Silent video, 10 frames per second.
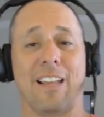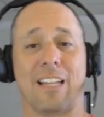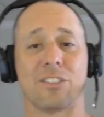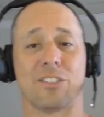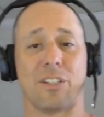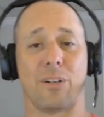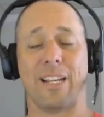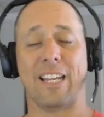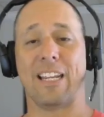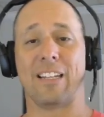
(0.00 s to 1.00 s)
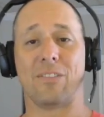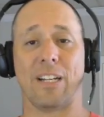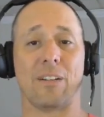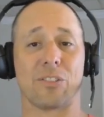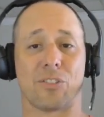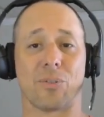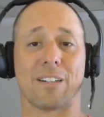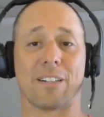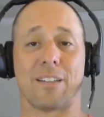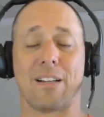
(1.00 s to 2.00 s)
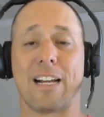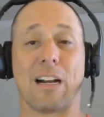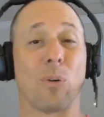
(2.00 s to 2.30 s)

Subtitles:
and so he was direct in line.